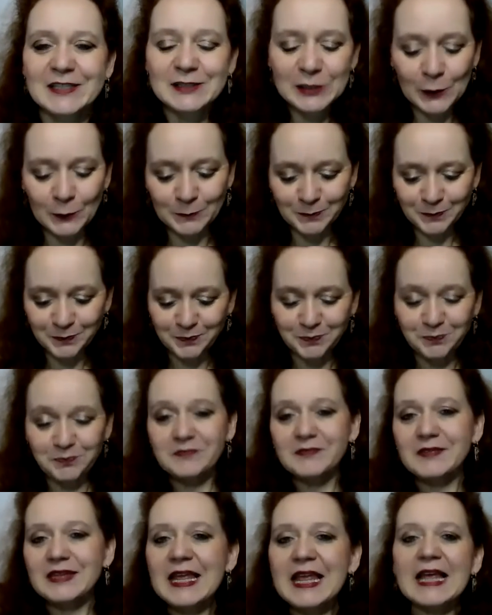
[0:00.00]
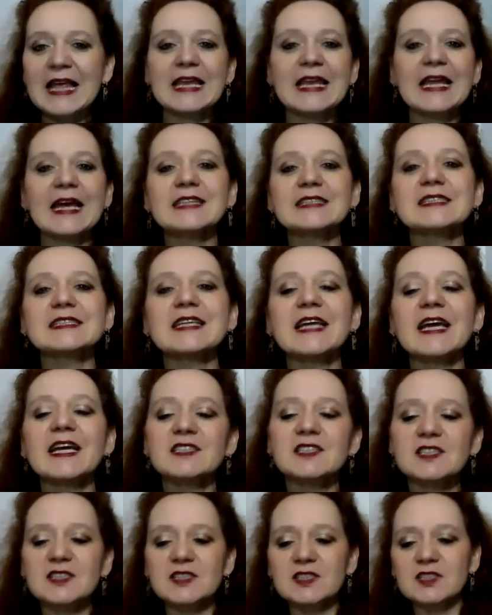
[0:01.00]
So let's
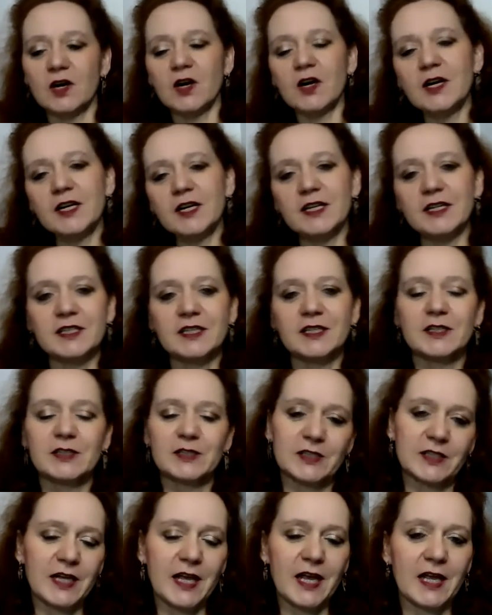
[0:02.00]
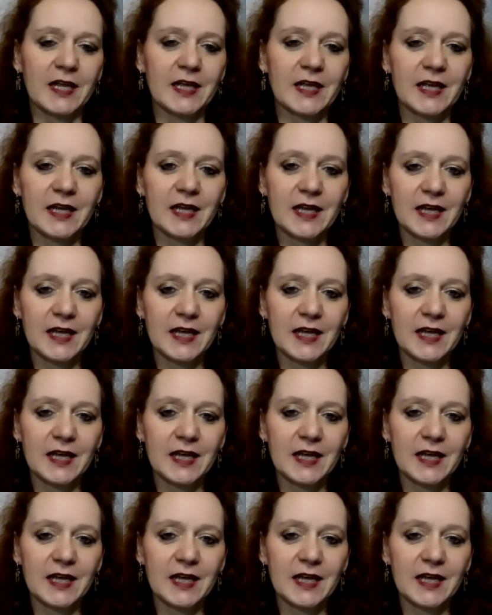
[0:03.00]
get started today.